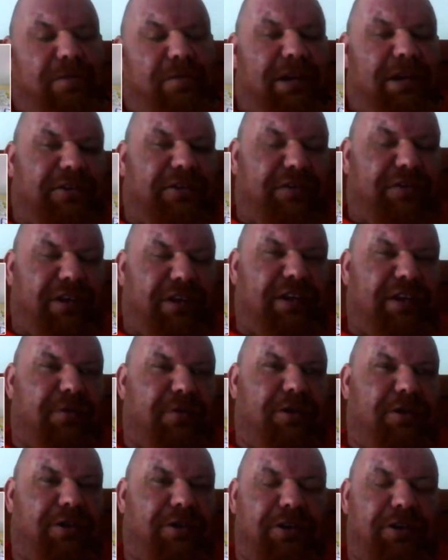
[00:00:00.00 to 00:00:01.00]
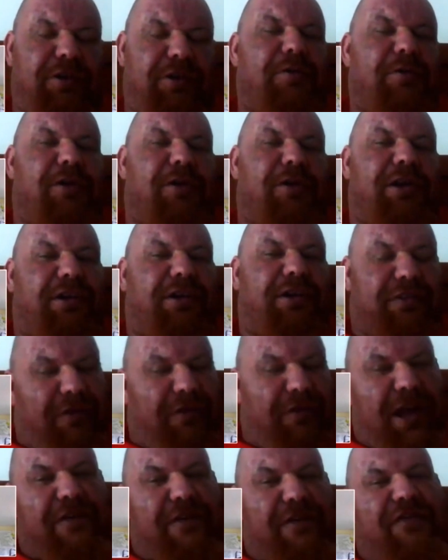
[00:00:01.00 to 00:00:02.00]
because I think the human body has a
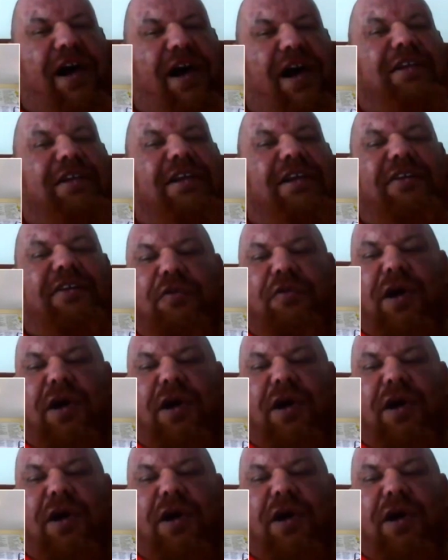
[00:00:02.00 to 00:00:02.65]
way of finding its